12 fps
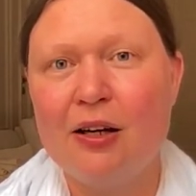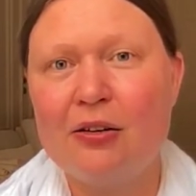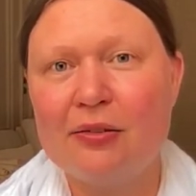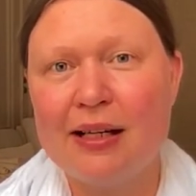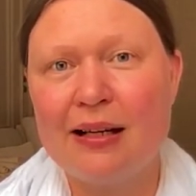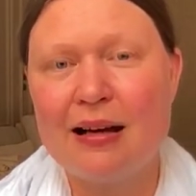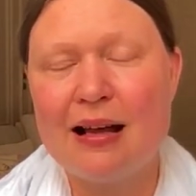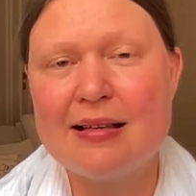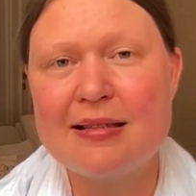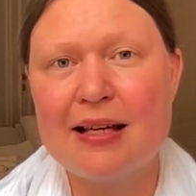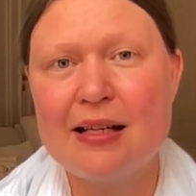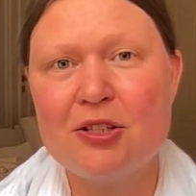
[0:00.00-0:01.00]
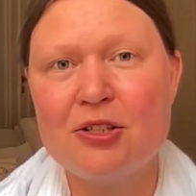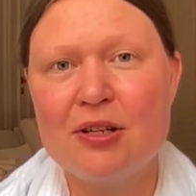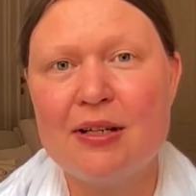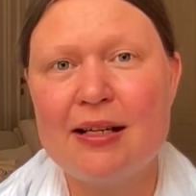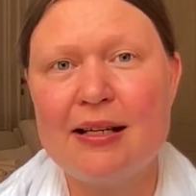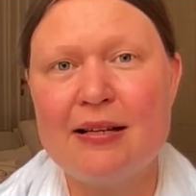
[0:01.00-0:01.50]
A
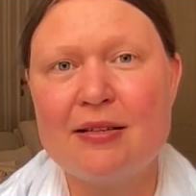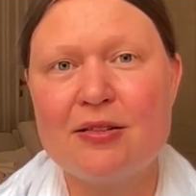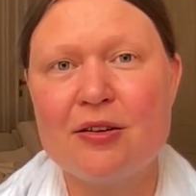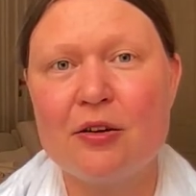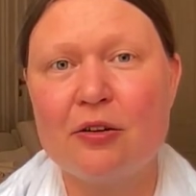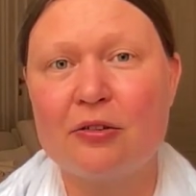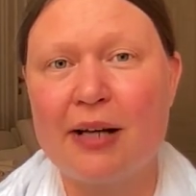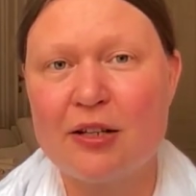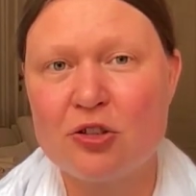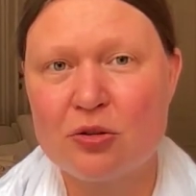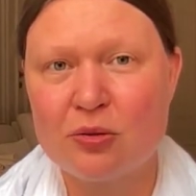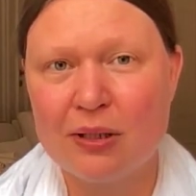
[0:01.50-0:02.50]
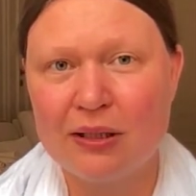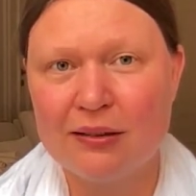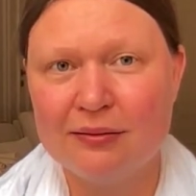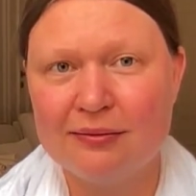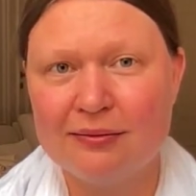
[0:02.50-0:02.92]
realization is a gradual